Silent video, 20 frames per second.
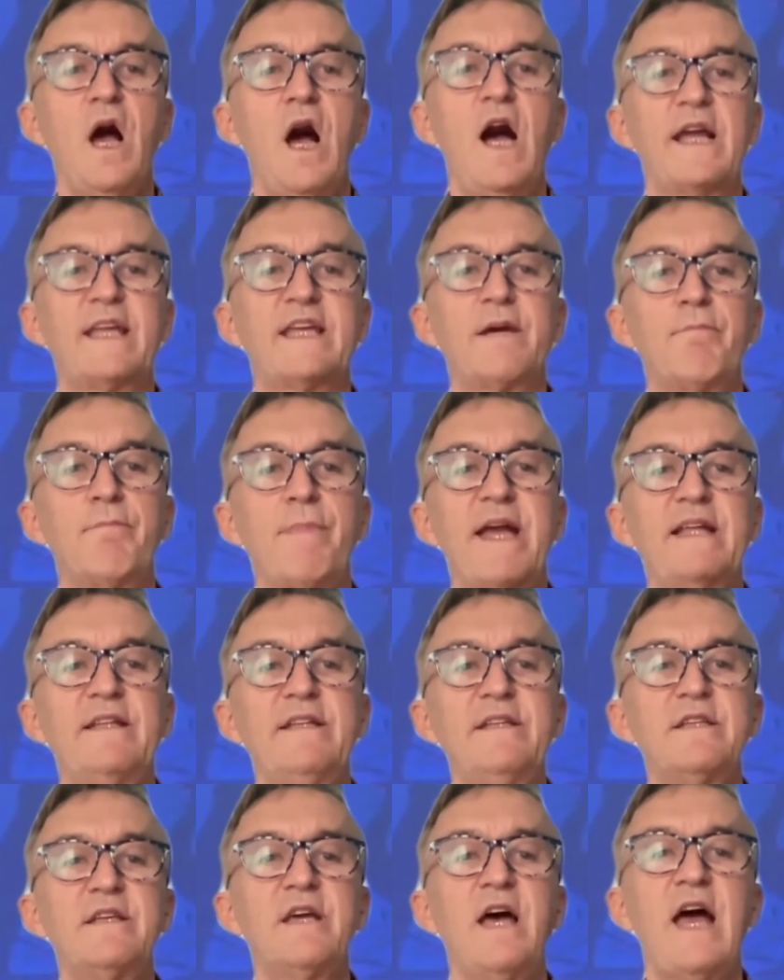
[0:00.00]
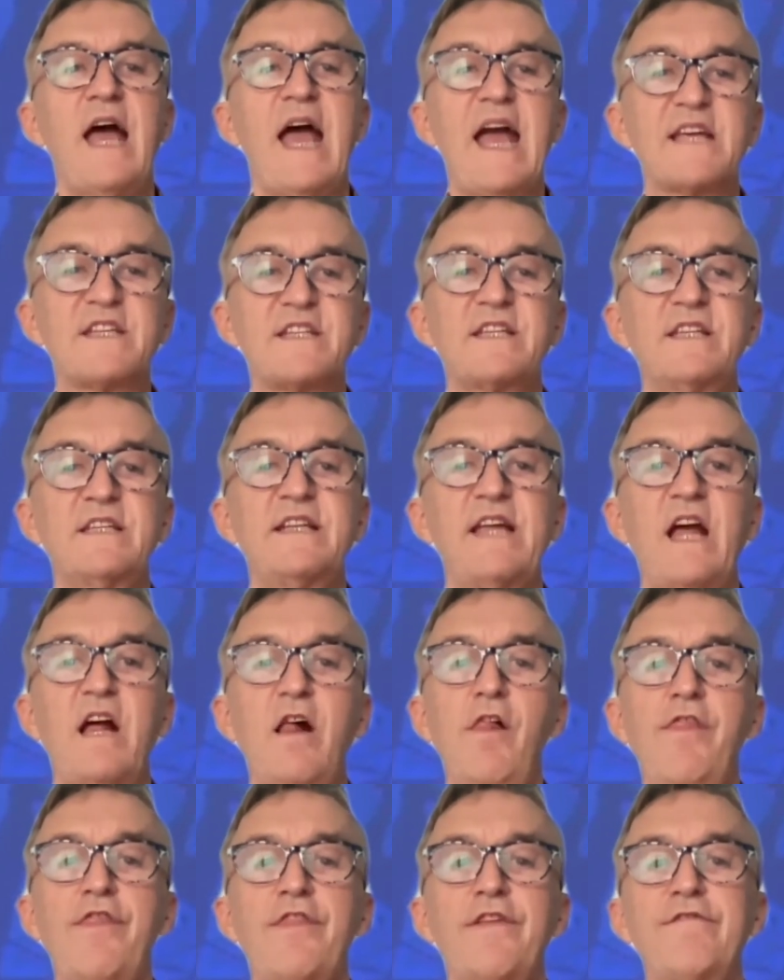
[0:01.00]
I commend ASEAN
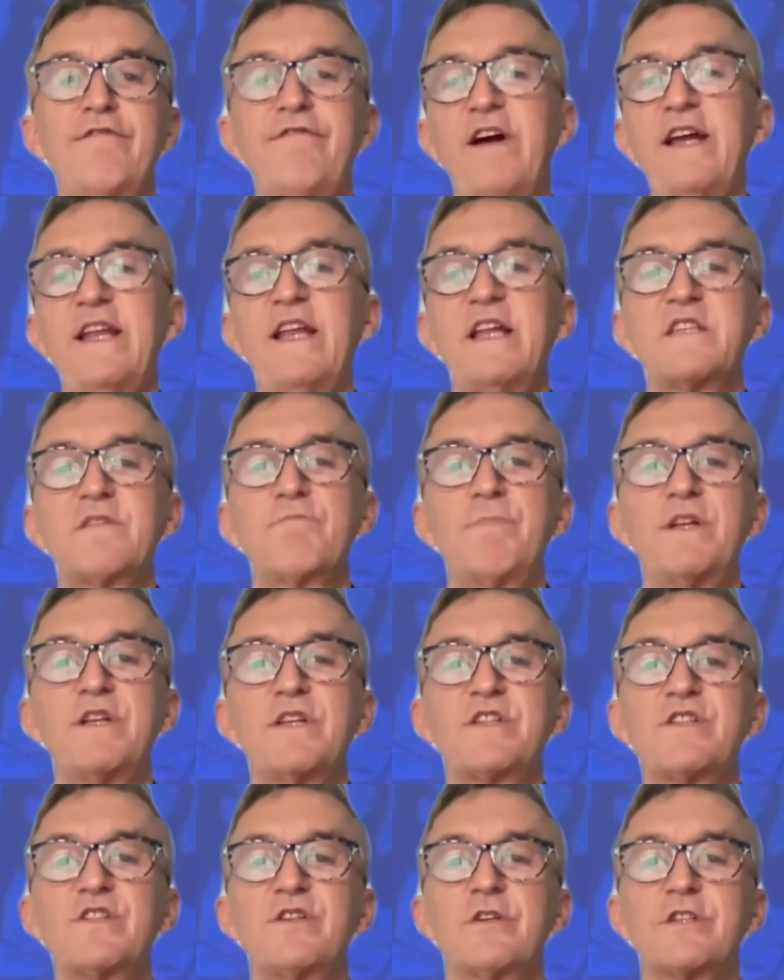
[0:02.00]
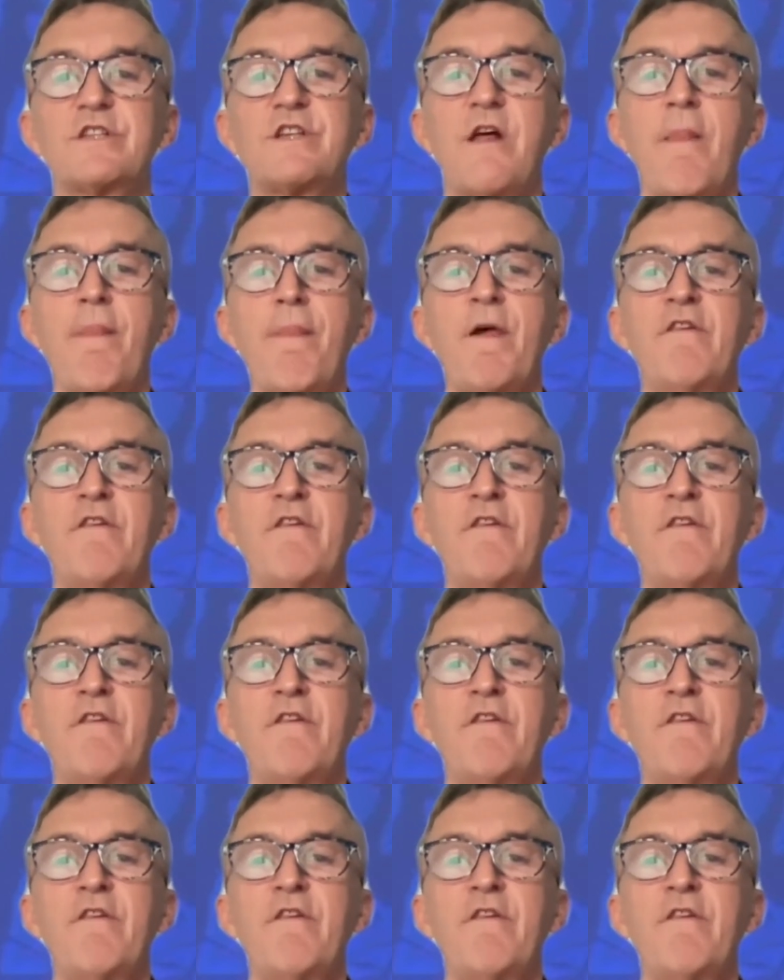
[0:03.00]
health and finance ministers